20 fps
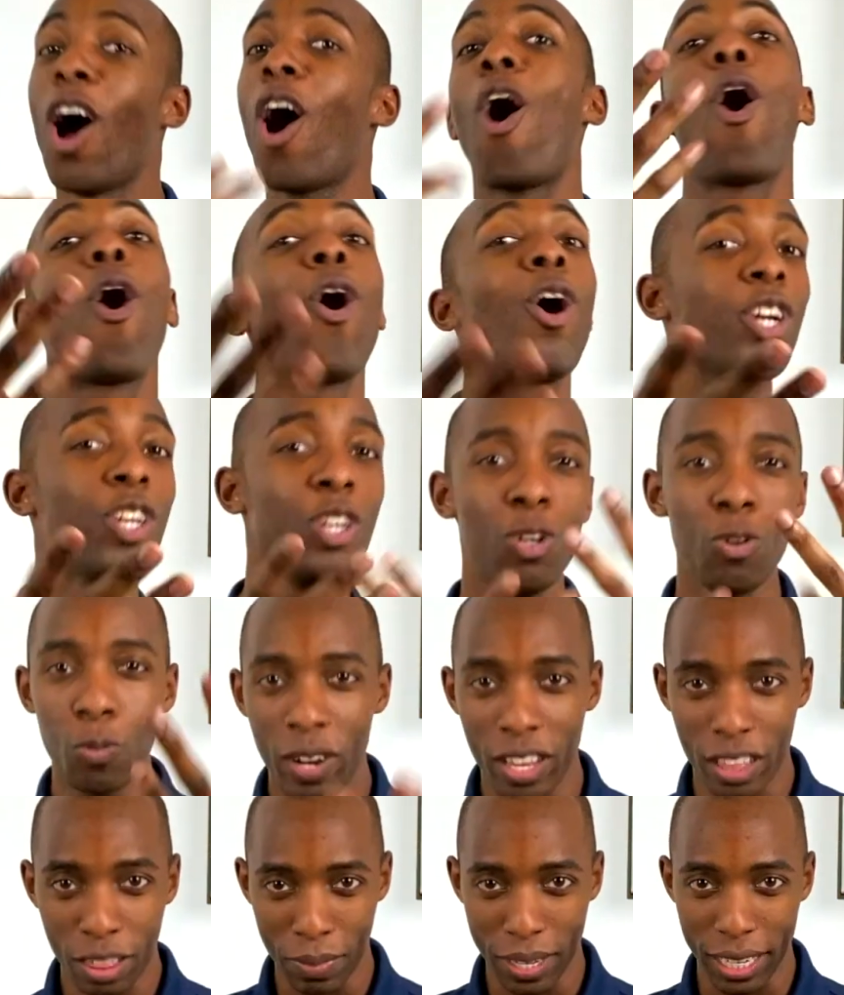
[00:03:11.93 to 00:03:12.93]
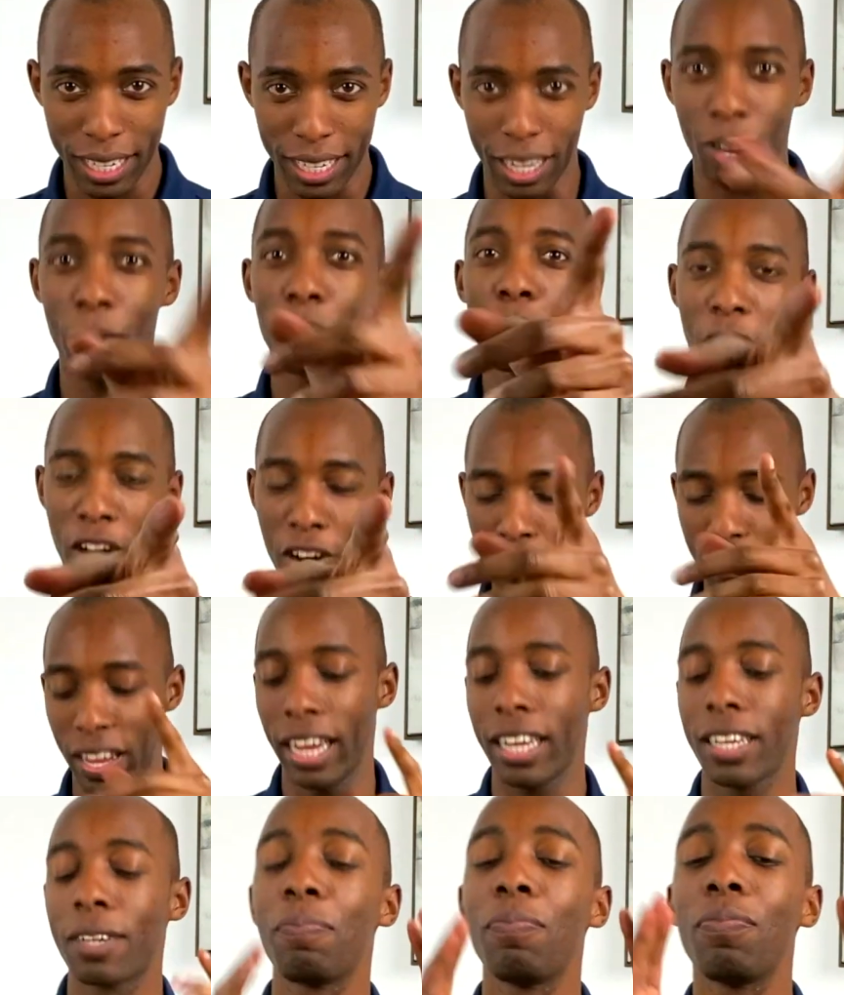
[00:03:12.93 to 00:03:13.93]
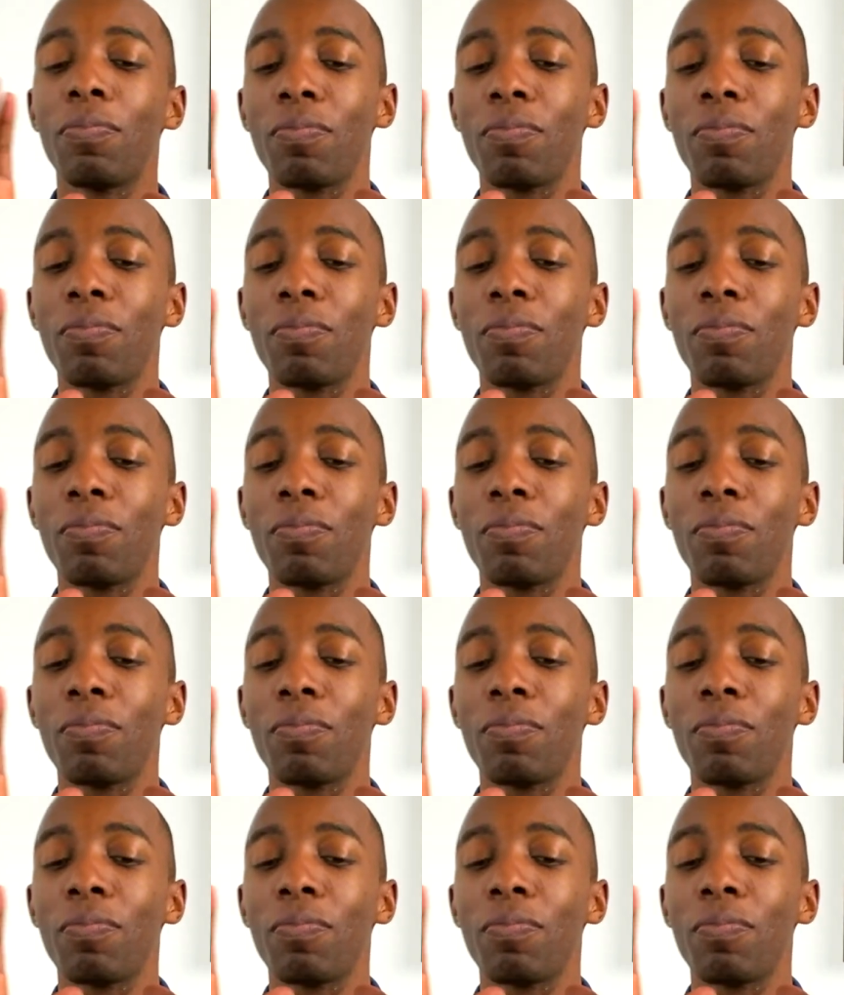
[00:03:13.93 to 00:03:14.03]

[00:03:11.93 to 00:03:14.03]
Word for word: Are you with me still? Perfect.